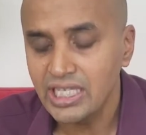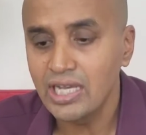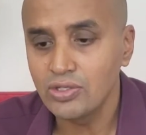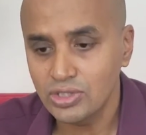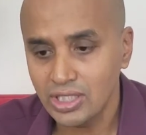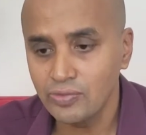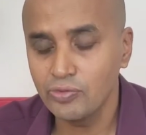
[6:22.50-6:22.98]

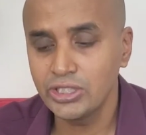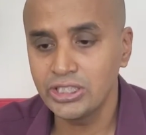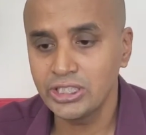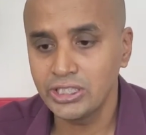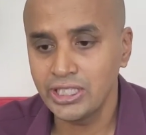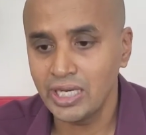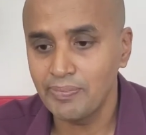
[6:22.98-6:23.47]
3,000,
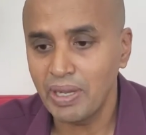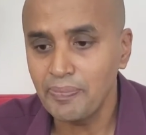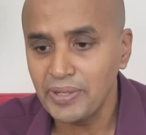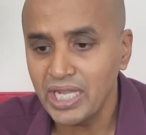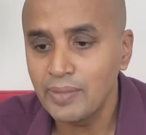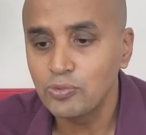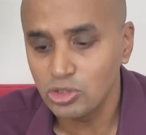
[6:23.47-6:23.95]
which they're
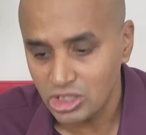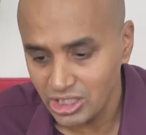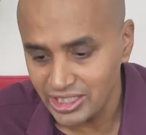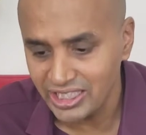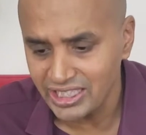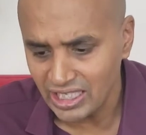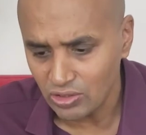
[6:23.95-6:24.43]
bumping up to
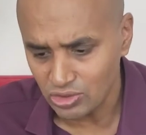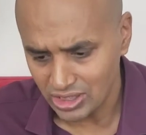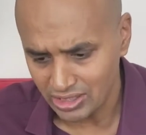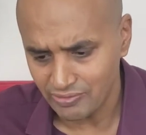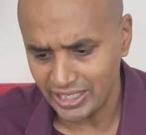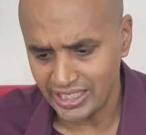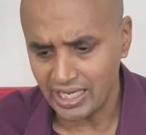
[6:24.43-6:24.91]

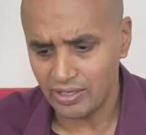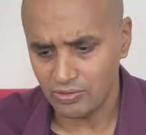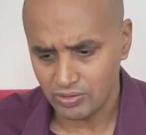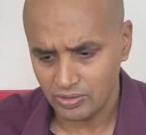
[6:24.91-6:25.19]
13,000 right now.